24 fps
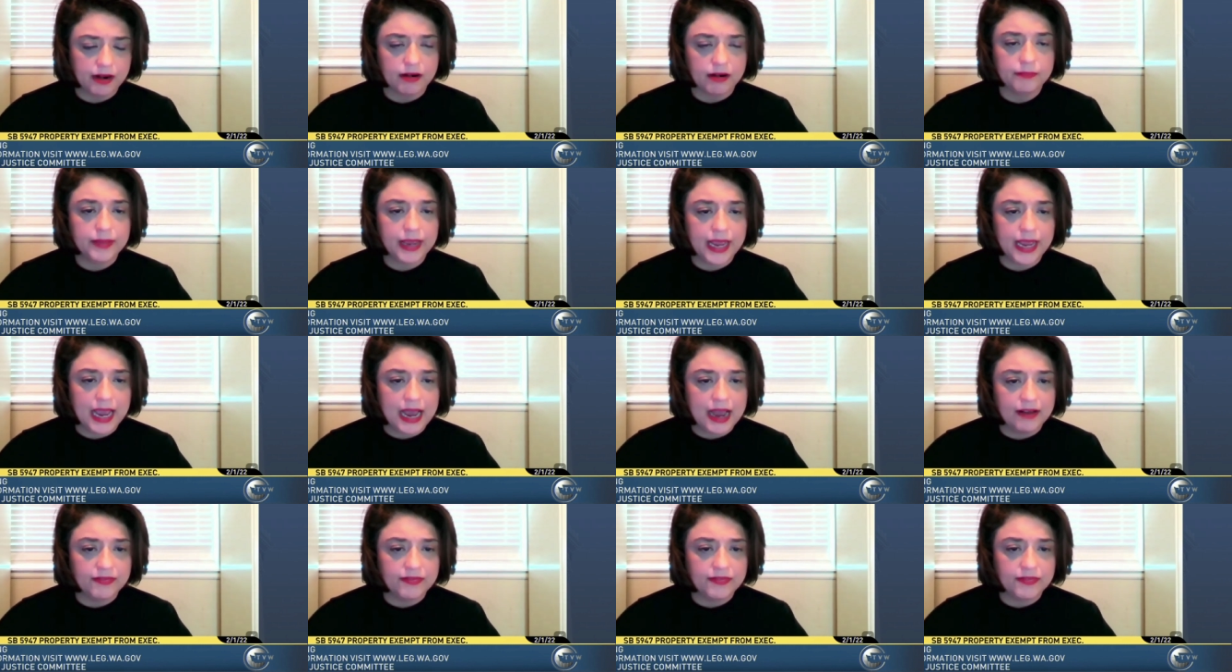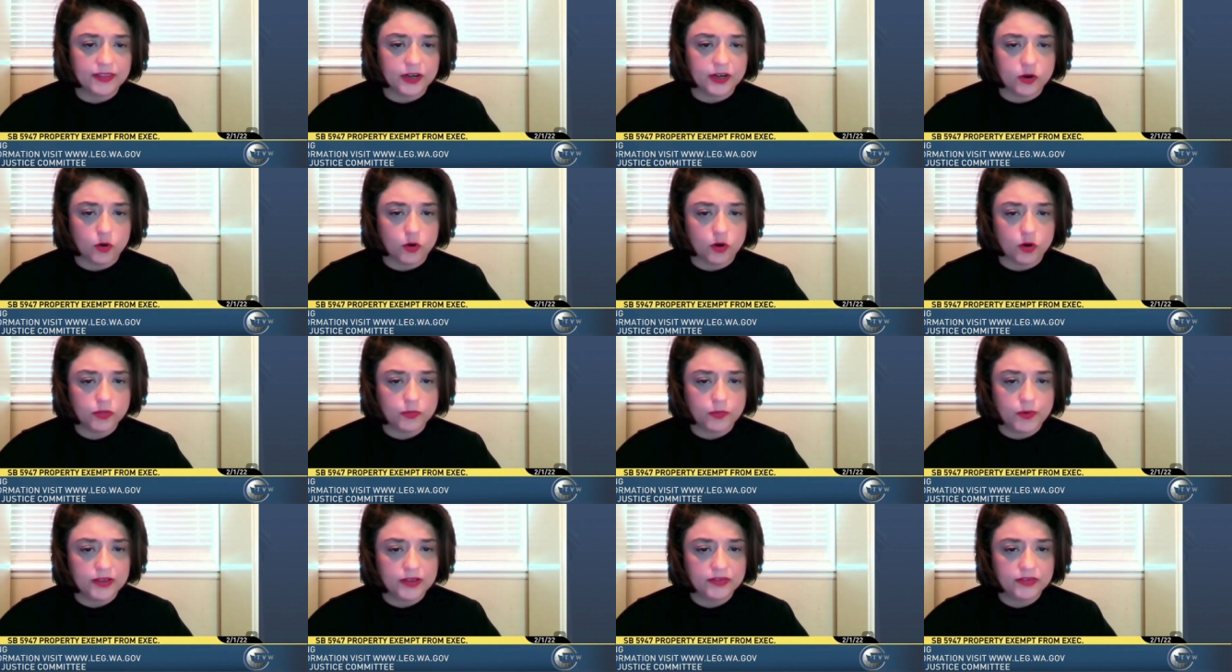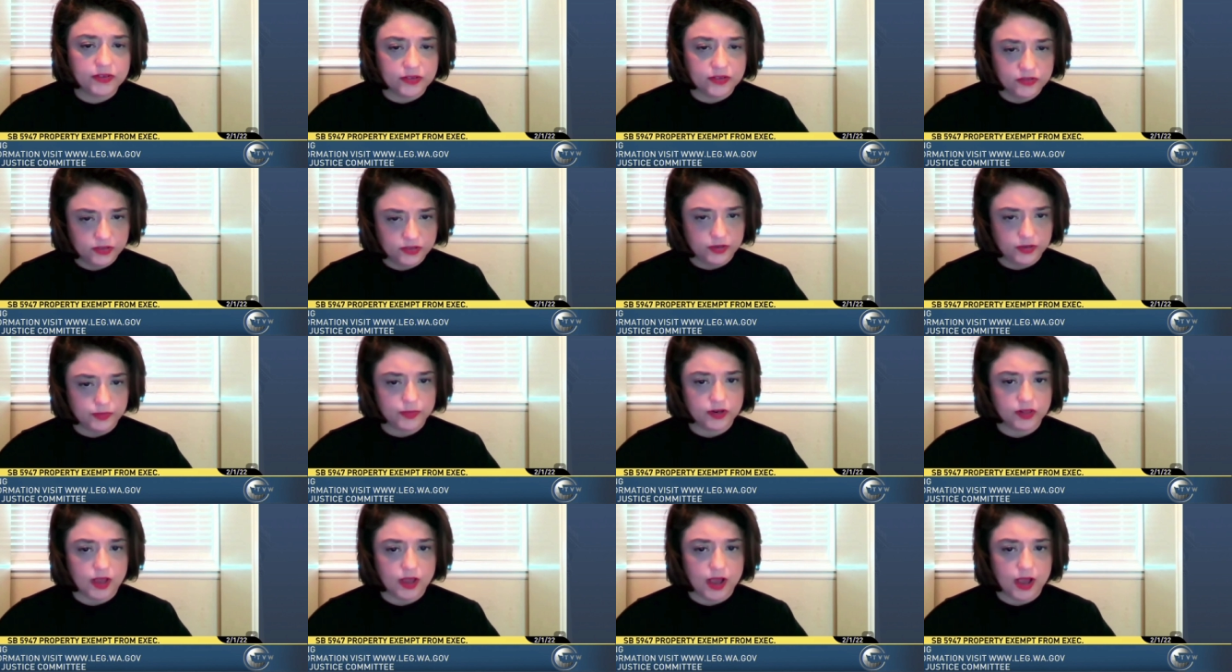on behalf of the Northwest
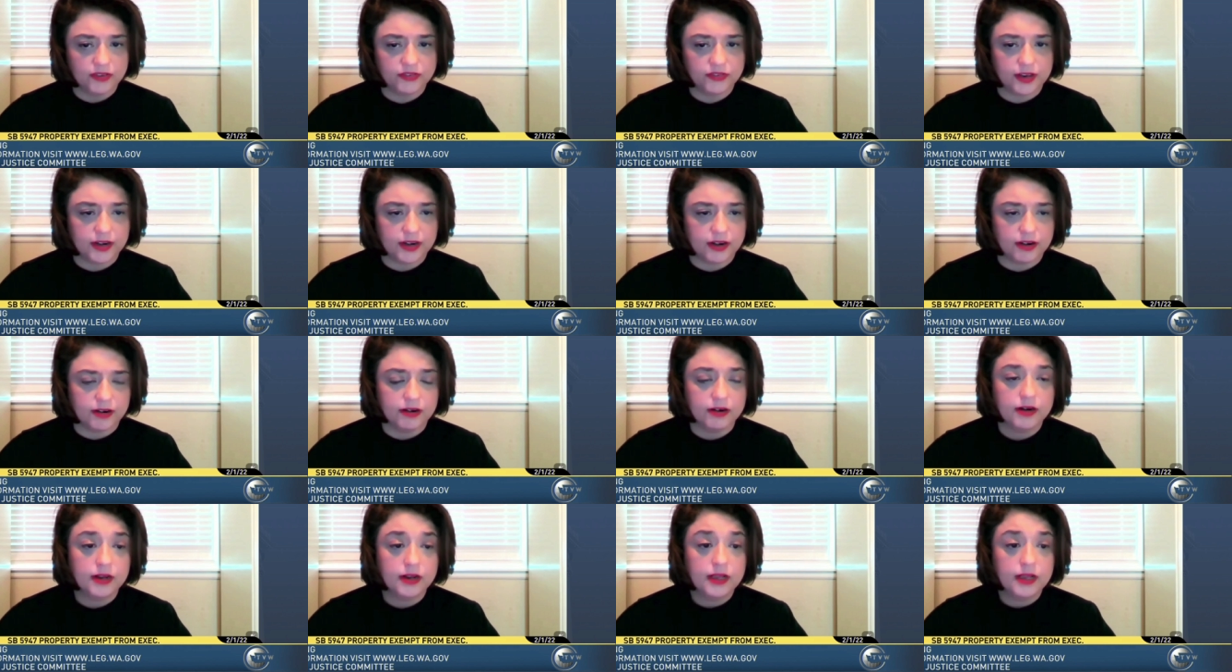Consumer Law Center